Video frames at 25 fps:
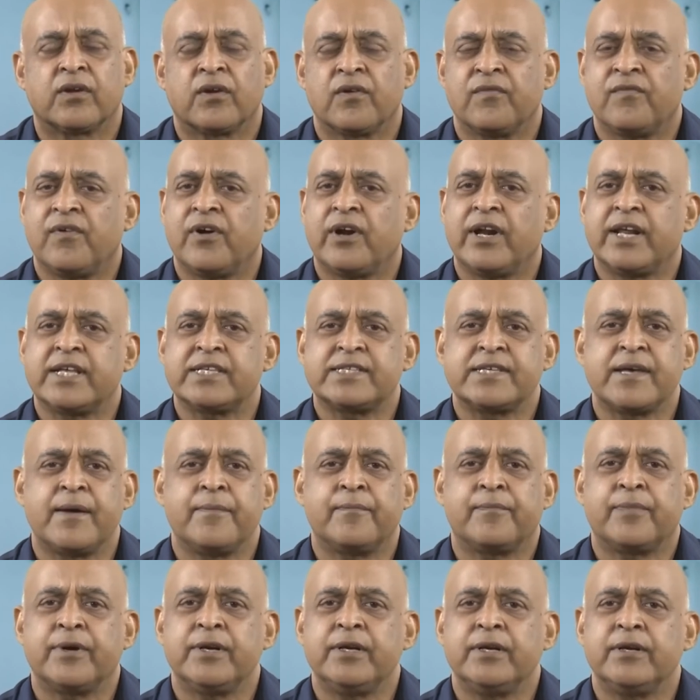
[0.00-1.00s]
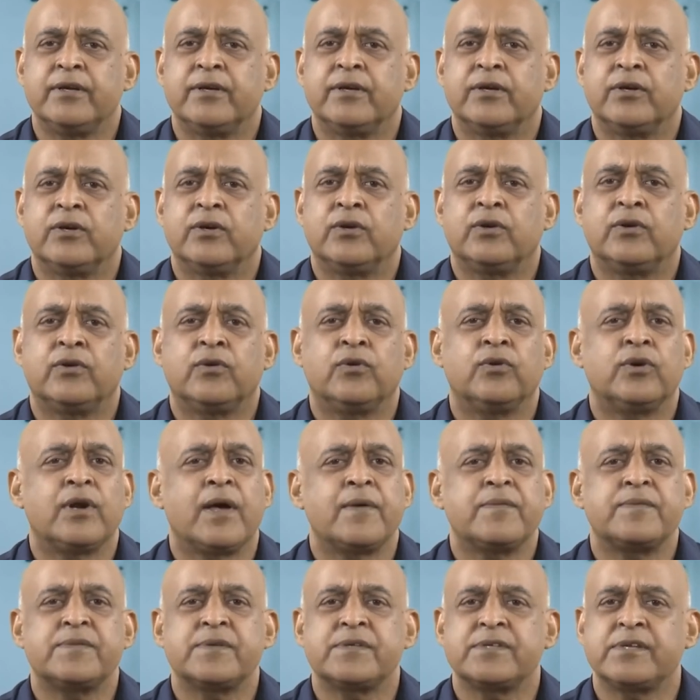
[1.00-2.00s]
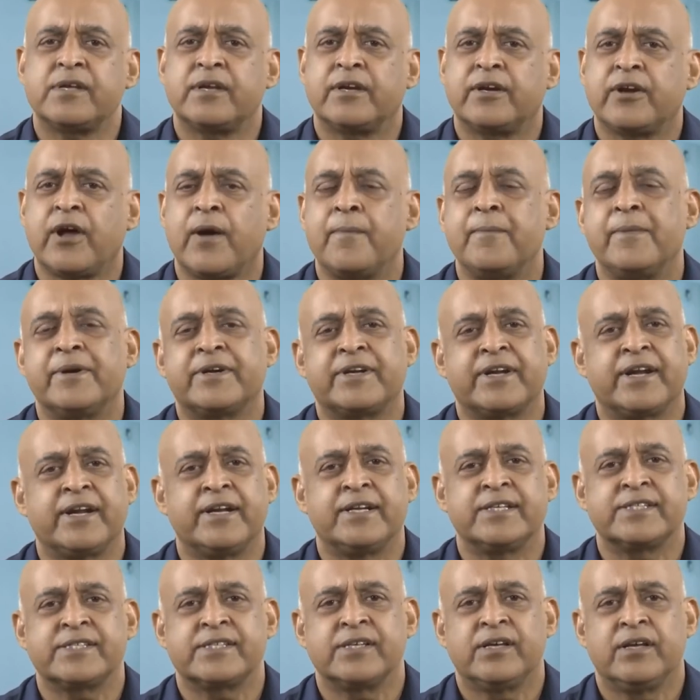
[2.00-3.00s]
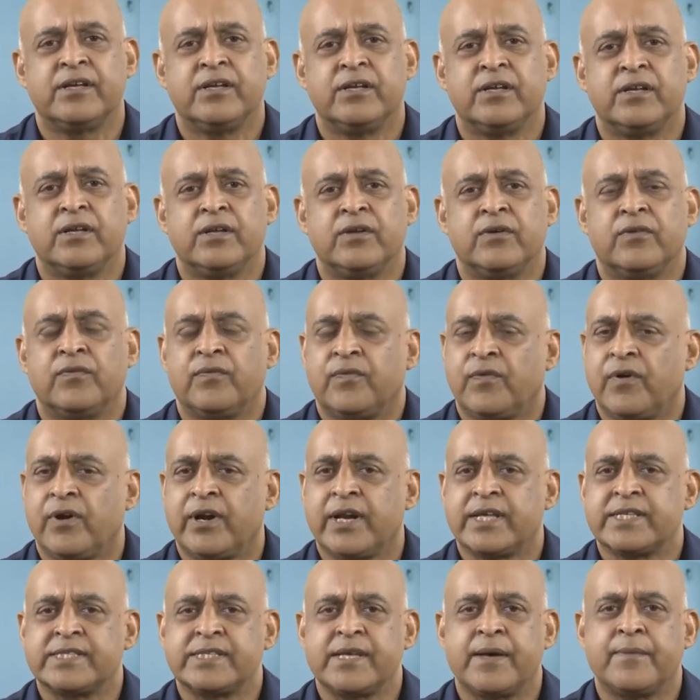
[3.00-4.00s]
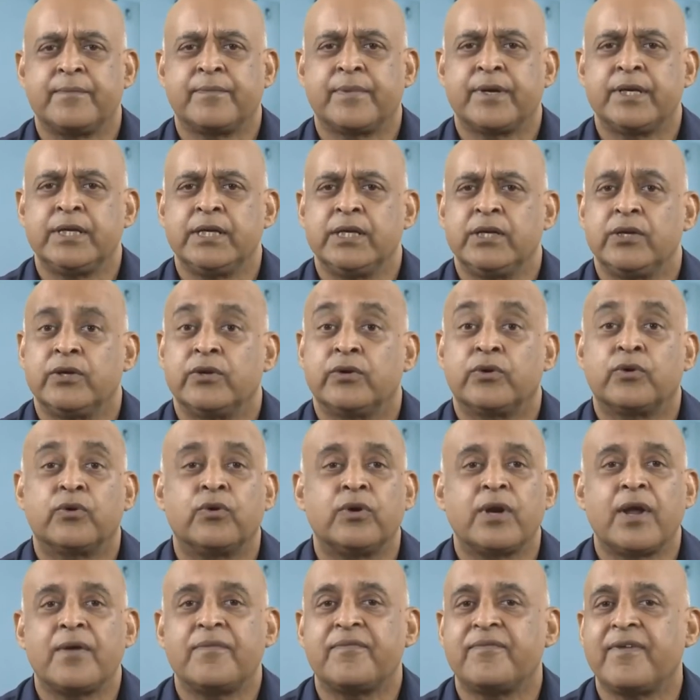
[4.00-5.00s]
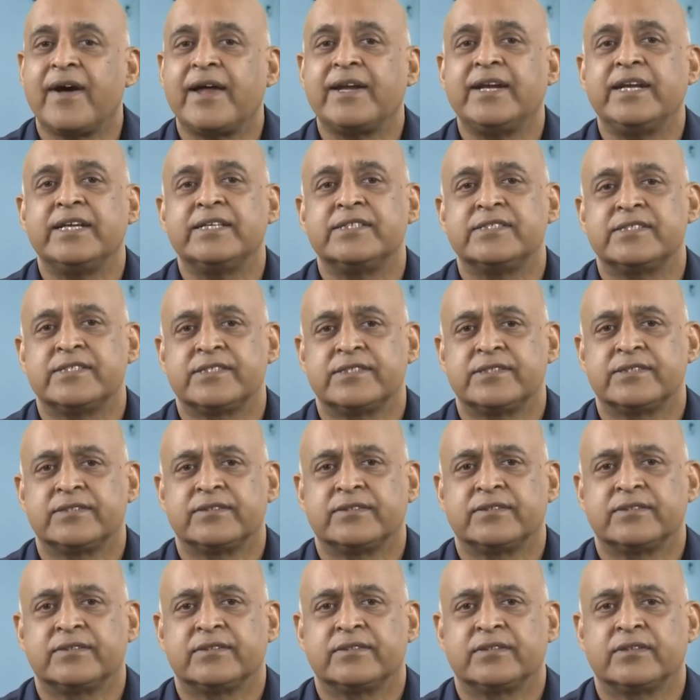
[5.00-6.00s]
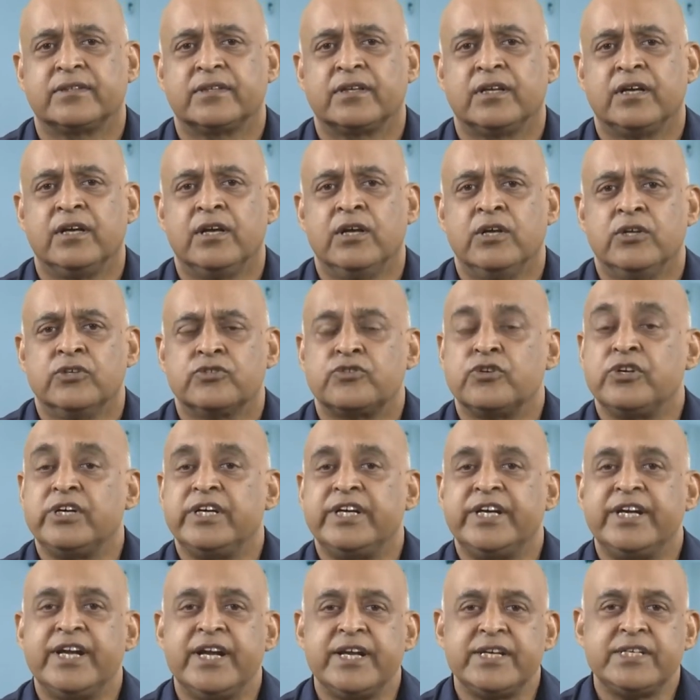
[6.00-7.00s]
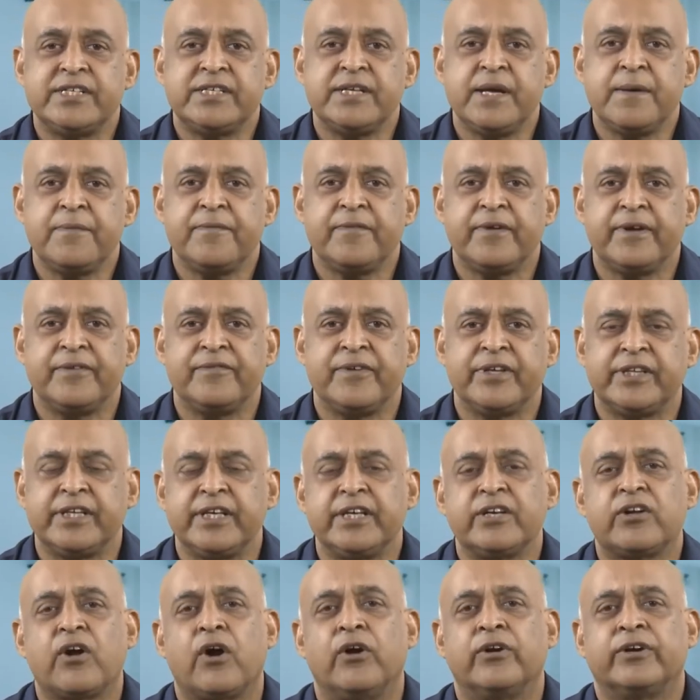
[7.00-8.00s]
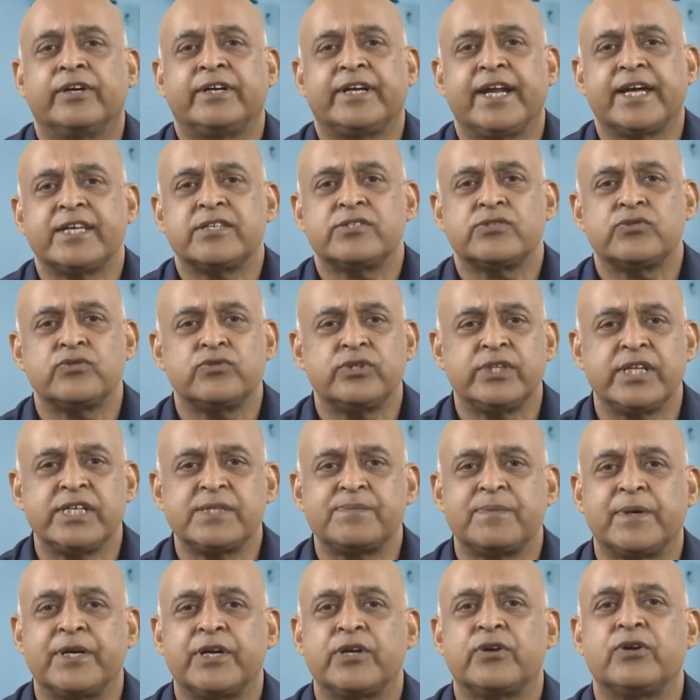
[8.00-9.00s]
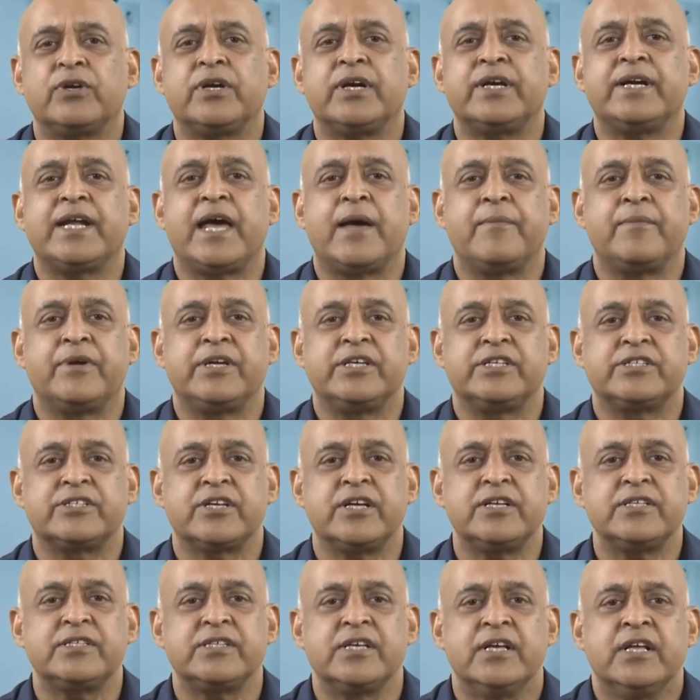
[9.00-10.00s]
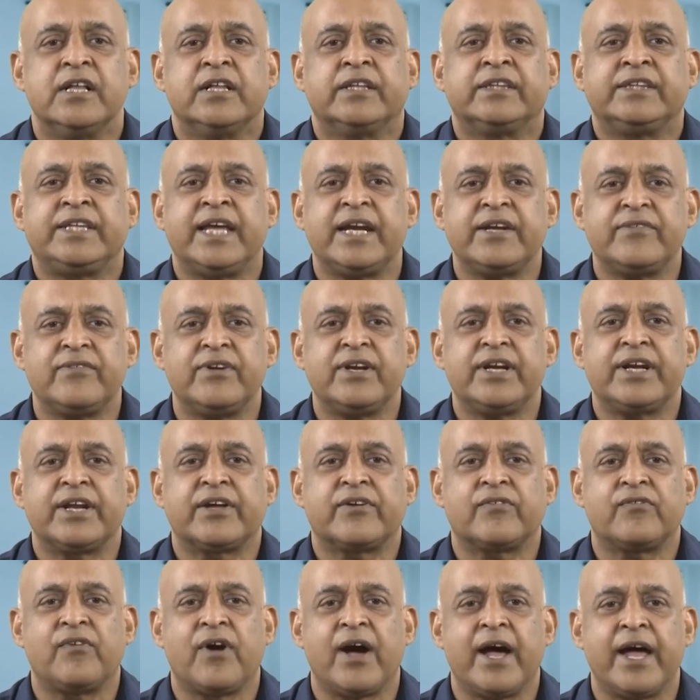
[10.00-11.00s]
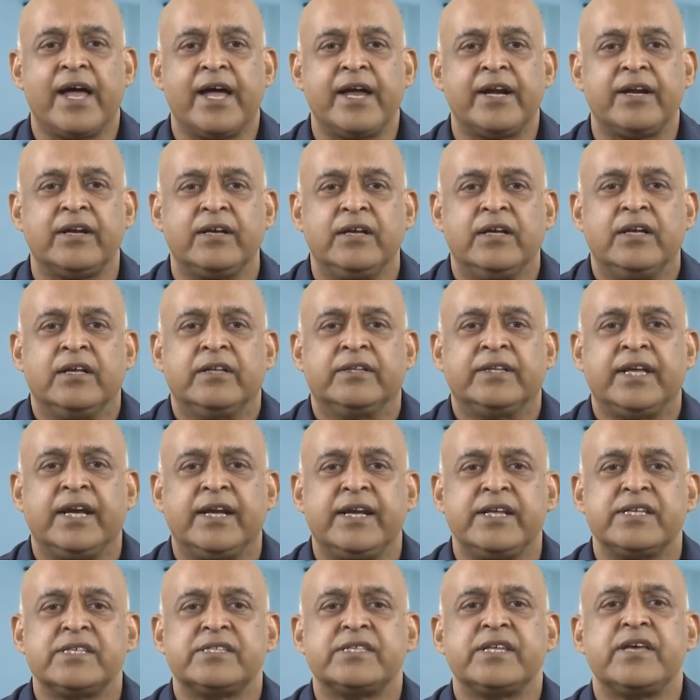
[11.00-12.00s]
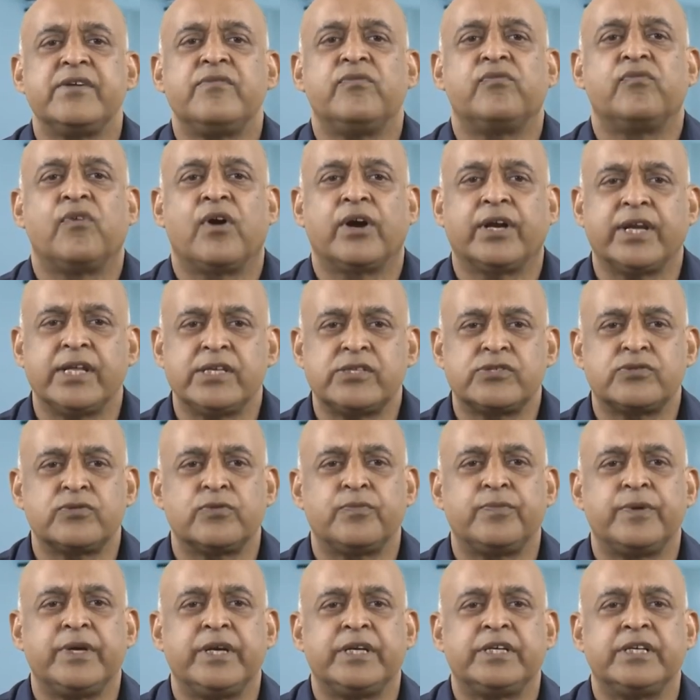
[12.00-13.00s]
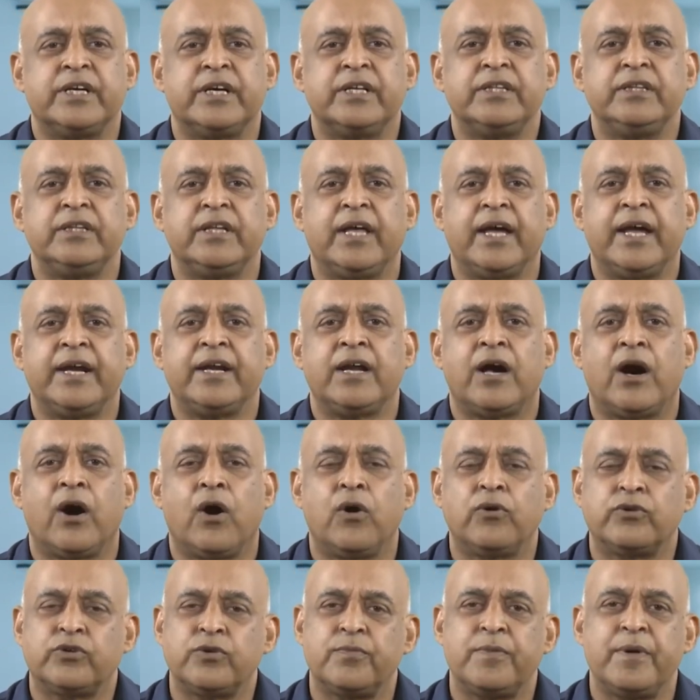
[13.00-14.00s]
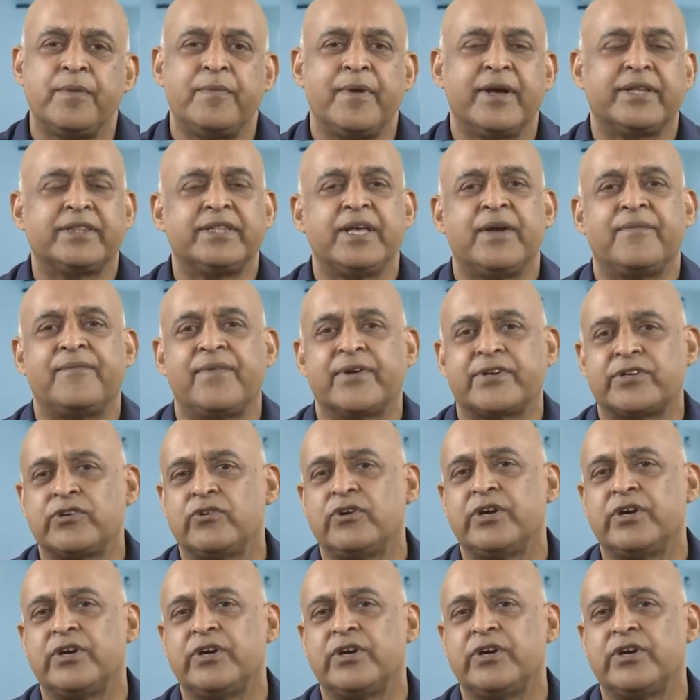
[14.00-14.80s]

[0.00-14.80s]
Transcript: for example, role of raw materials, for example, role of finance. So, leadership within context to these particular dimensions, that will require, that is the what is to be done and how to be make the effective